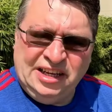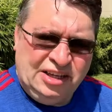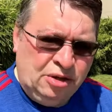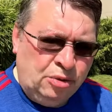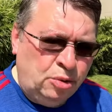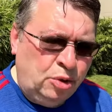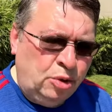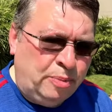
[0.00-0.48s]

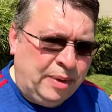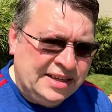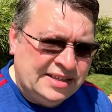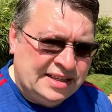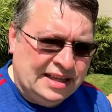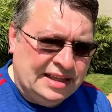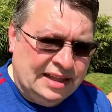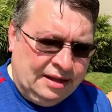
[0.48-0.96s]
you, you
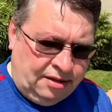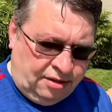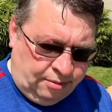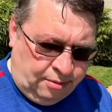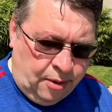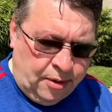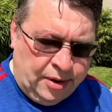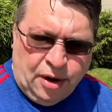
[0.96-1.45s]
basically
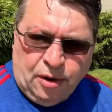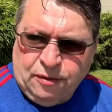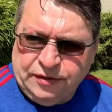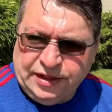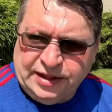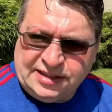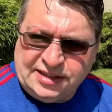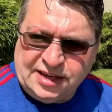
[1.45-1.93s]
throw it
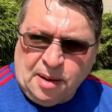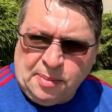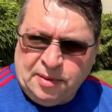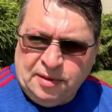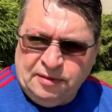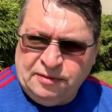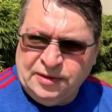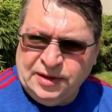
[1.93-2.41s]
over the top
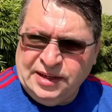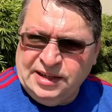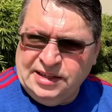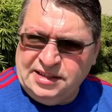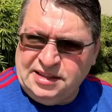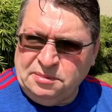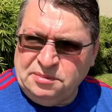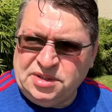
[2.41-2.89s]
of
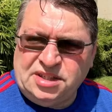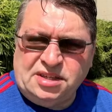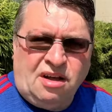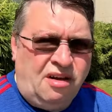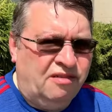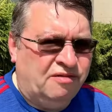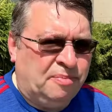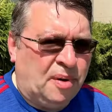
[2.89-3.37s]
some
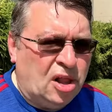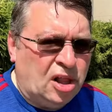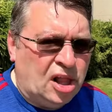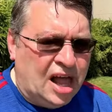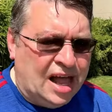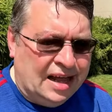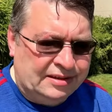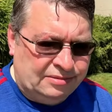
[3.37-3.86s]
sort of
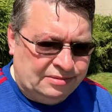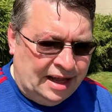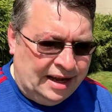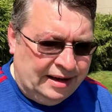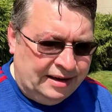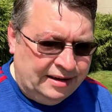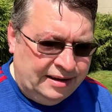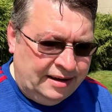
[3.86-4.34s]
bollard,
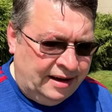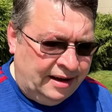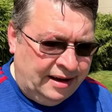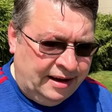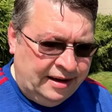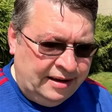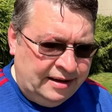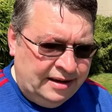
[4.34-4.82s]
like uh,